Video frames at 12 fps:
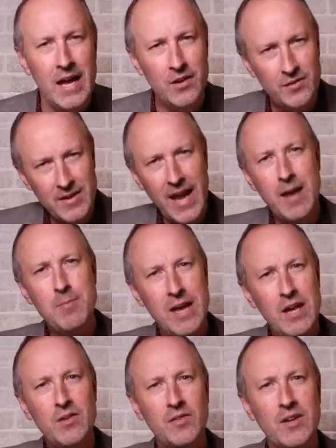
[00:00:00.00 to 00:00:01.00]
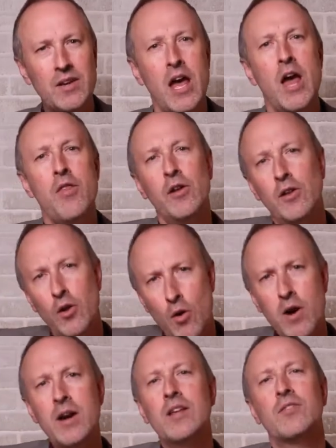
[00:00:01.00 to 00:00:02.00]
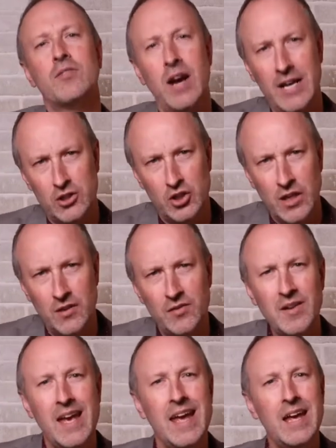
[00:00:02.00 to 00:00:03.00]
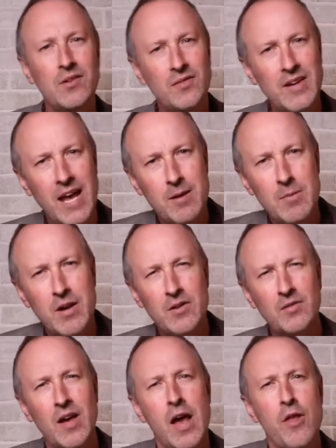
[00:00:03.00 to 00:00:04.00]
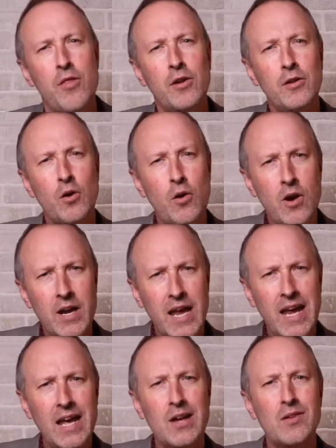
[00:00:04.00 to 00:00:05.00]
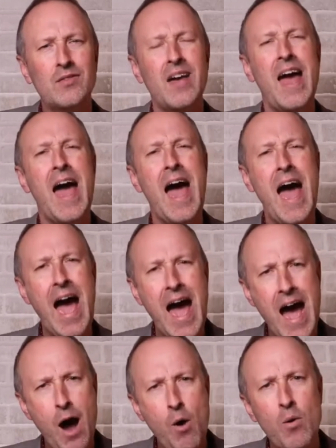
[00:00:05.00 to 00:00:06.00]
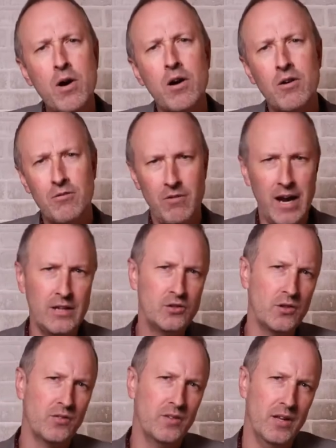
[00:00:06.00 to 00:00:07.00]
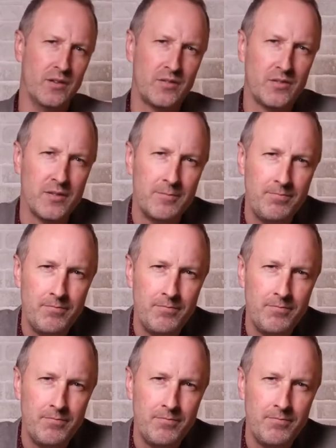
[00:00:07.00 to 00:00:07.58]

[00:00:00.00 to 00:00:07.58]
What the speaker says: His name isn't "the Lord is righteous." His name is "the Lord is our righteousness."